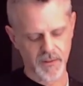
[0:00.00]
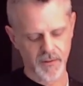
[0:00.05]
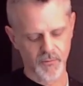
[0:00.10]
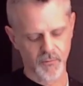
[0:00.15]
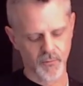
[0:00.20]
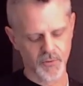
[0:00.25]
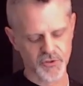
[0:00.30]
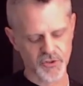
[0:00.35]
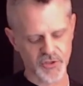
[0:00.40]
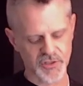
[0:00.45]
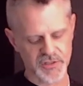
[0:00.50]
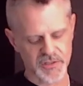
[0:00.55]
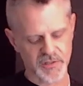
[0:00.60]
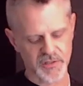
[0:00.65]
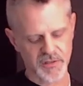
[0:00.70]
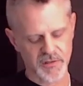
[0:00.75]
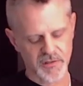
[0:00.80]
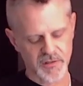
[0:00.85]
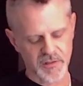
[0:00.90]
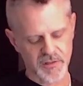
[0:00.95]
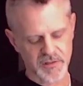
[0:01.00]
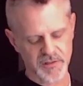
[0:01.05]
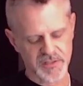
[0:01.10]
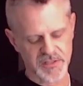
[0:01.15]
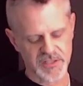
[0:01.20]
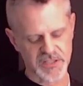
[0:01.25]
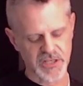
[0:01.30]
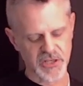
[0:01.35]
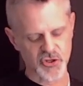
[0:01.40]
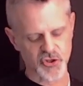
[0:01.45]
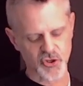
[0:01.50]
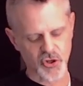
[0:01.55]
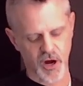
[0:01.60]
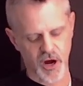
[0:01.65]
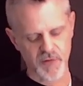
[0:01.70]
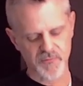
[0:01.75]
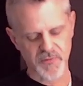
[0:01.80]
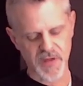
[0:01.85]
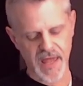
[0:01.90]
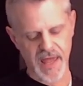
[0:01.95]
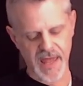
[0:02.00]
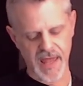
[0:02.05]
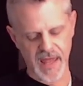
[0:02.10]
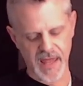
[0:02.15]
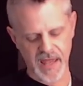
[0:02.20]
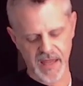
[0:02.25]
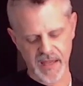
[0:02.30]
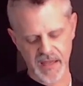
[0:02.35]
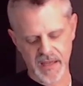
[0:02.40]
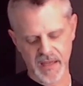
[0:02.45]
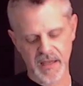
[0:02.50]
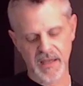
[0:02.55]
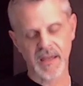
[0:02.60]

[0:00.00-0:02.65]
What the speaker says: which is C sharp, A,